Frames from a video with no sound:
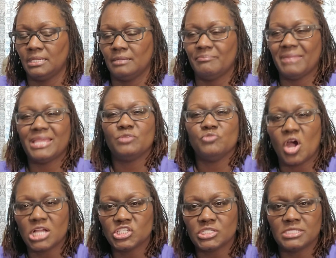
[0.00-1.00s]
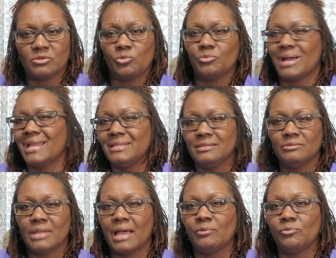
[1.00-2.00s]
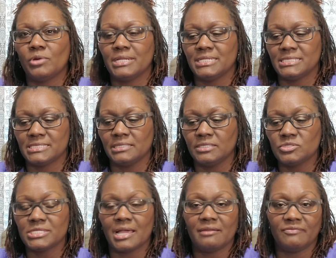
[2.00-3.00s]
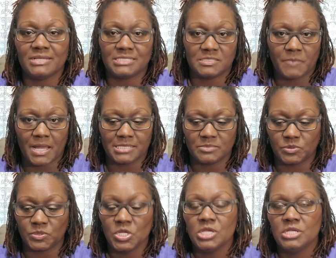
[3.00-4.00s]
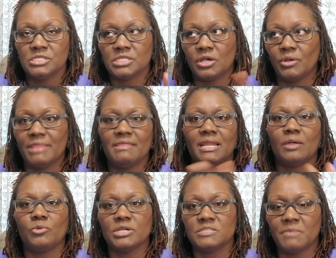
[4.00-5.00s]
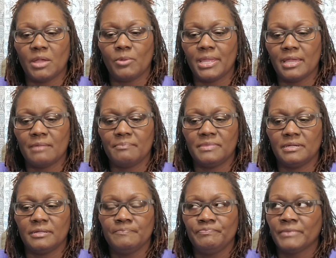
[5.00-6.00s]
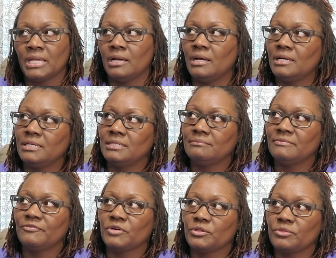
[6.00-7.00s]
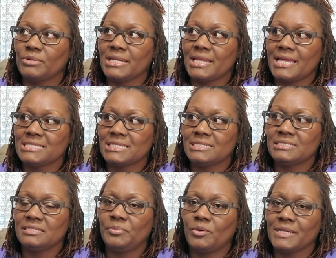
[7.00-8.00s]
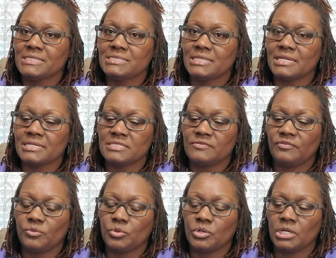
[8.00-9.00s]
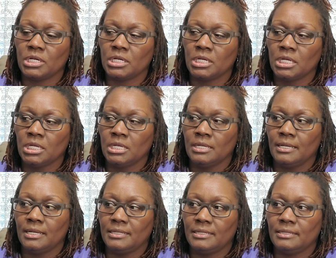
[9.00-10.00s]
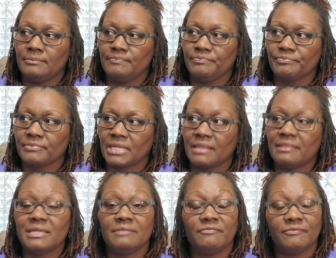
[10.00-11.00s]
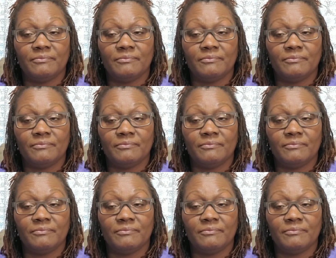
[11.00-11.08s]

make you nauseous. So I wanted as little side effects as possible. So, and then I worked my way up for 3 days I did the 0.6 for the